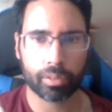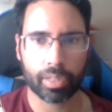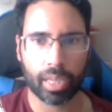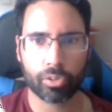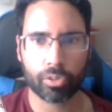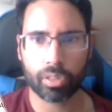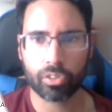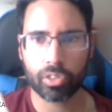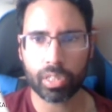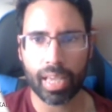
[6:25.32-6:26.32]
But as you
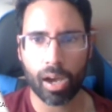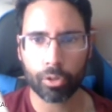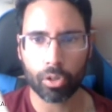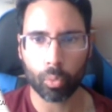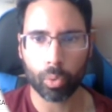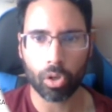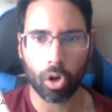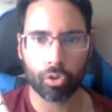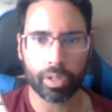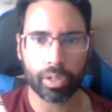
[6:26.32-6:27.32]
can see now, you know we're
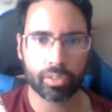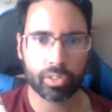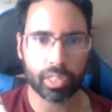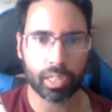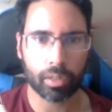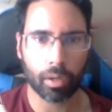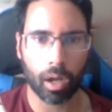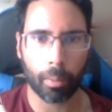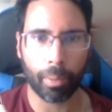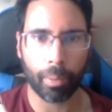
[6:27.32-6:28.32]
already seeing
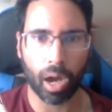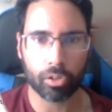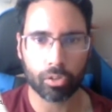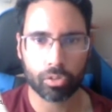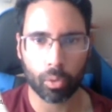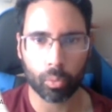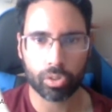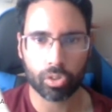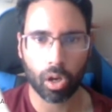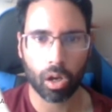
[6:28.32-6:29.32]
uh, buyers. Uh,
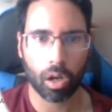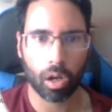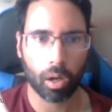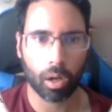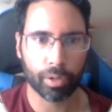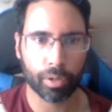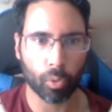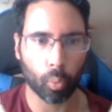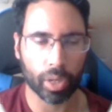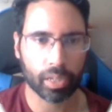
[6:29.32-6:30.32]
we saw a, a, bit
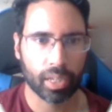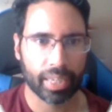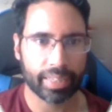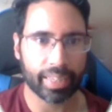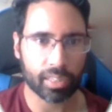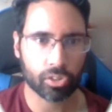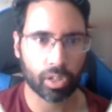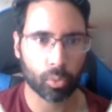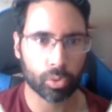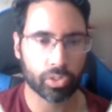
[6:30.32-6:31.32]
of a wick
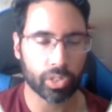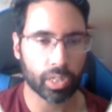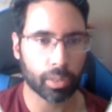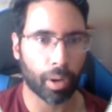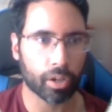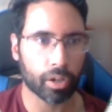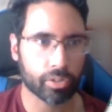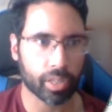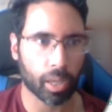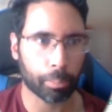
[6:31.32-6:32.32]
yesterday. We're seeing
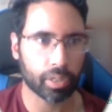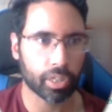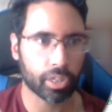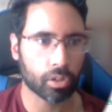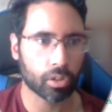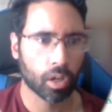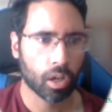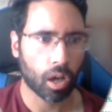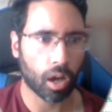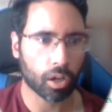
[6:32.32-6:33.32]
buyers step in here
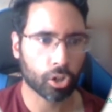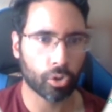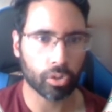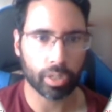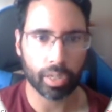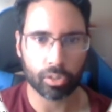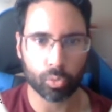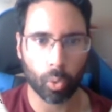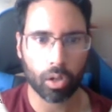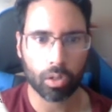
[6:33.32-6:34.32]
uh, currently as
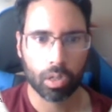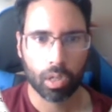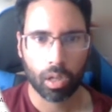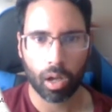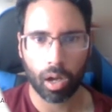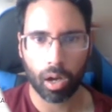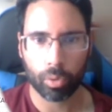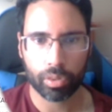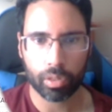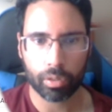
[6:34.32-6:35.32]
well uh,
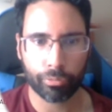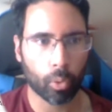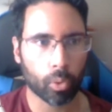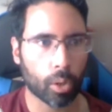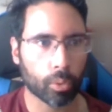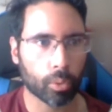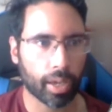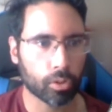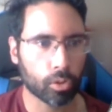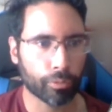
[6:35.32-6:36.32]
with the four-hour
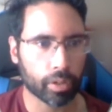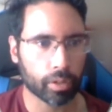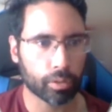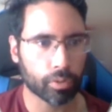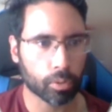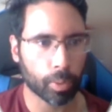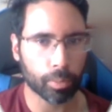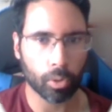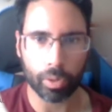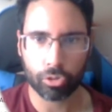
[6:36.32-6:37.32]
candle. If I can even
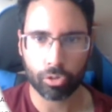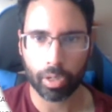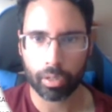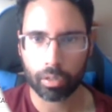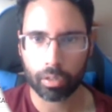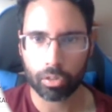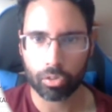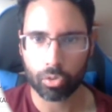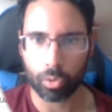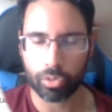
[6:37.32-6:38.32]
give an intraday
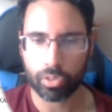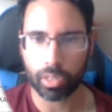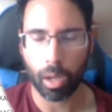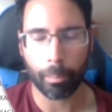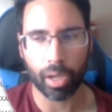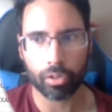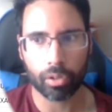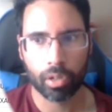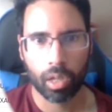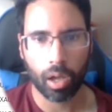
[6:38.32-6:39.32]
or see a
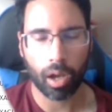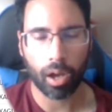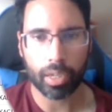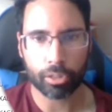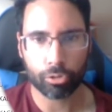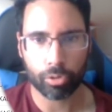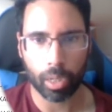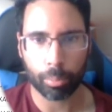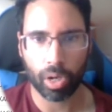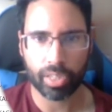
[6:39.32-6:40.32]
better uh,
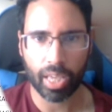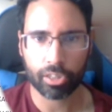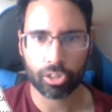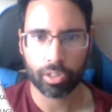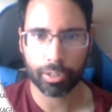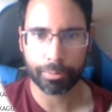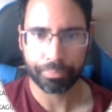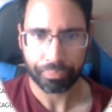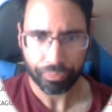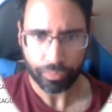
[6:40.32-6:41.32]
intraday price action
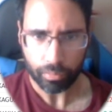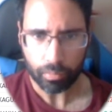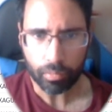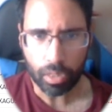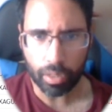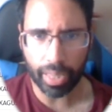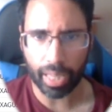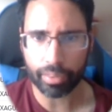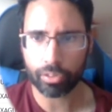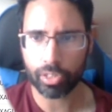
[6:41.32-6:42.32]
here,
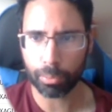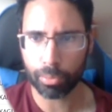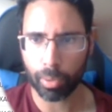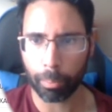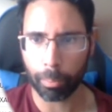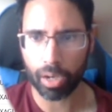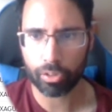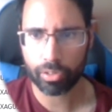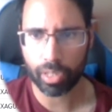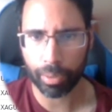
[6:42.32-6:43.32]
that there seems to be
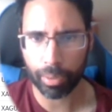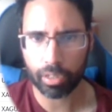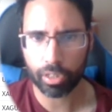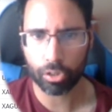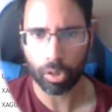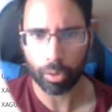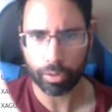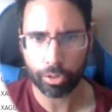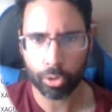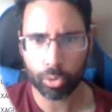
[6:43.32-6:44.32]
buyers stepping in here around
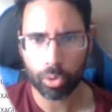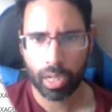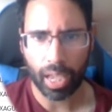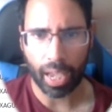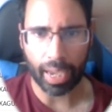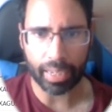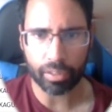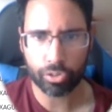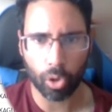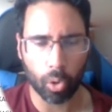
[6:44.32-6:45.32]
the two
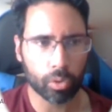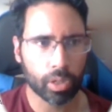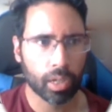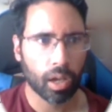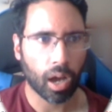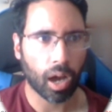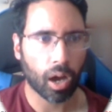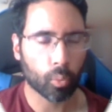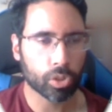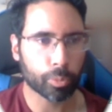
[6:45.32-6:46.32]
80 zone,
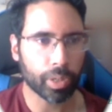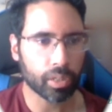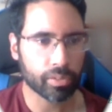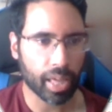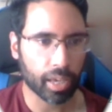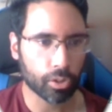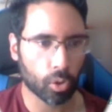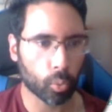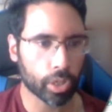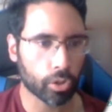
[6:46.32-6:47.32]
uh, which means that,
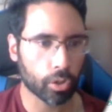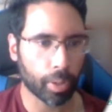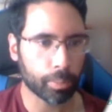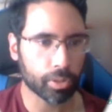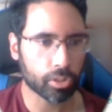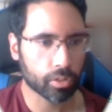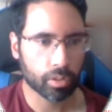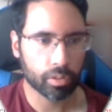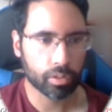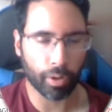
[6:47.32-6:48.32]
you know, we could maybe just
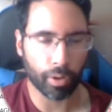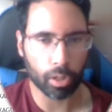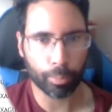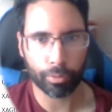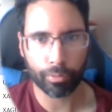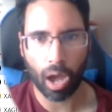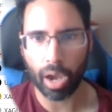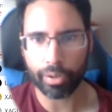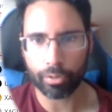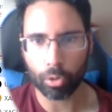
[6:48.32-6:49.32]
develop our
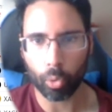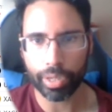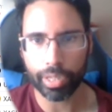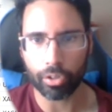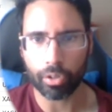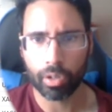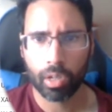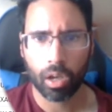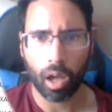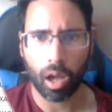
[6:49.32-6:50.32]
higher low here.